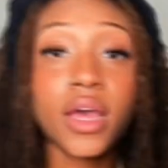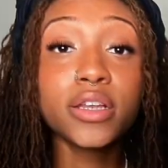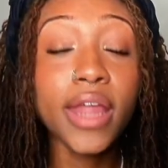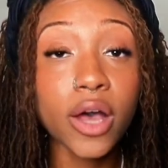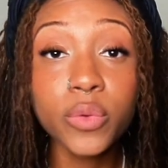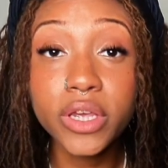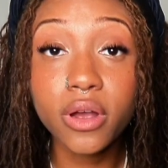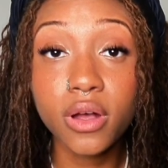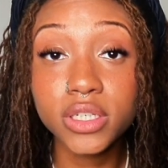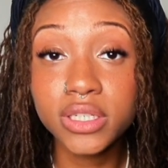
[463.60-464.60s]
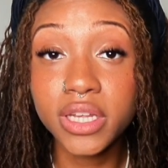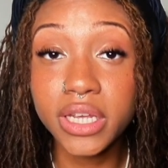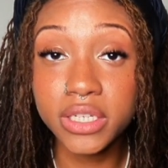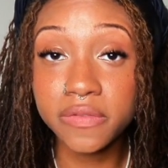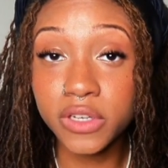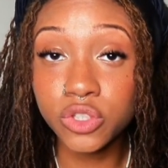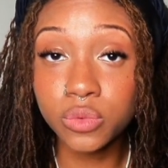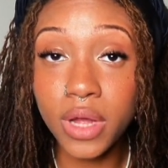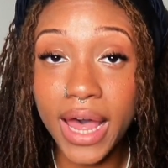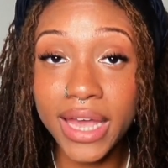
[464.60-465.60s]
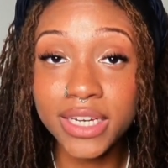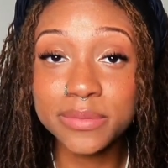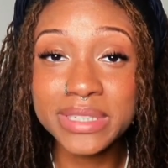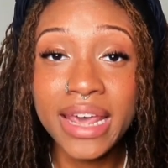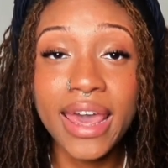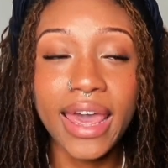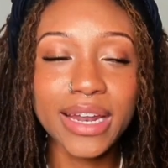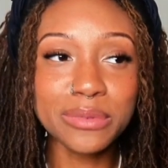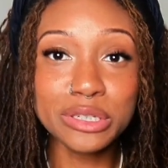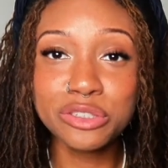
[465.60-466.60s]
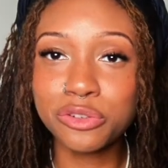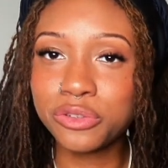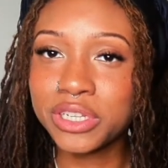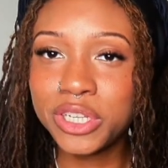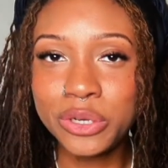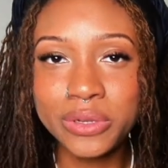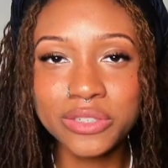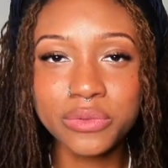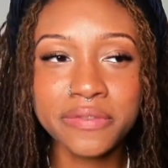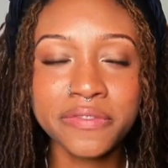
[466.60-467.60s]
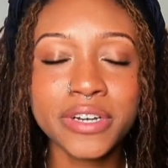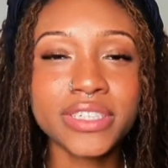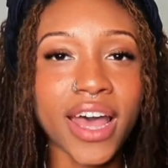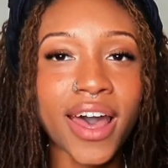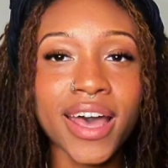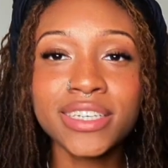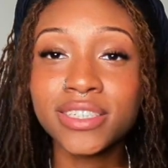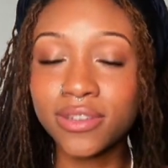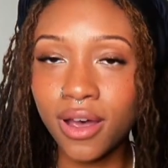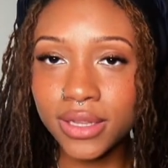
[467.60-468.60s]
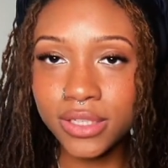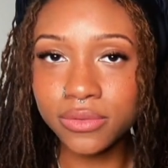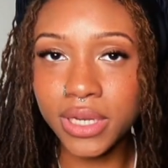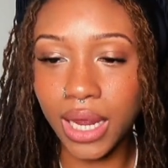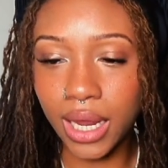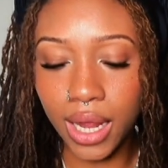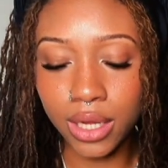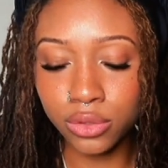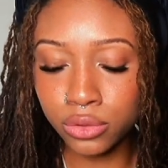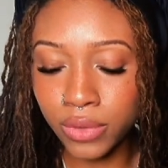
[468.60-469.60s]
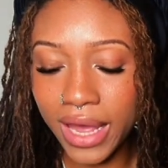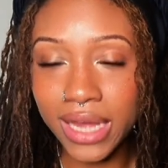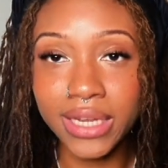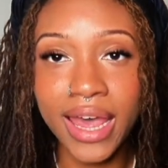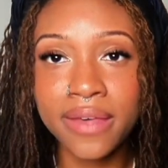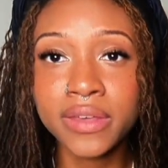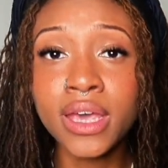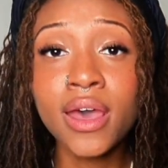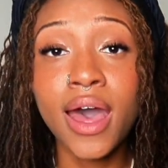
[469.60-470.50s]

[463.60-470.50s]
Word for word: Now we are on to the individual items and I'm going to show you the cutest one first. I saw this one and I knew I had to have it.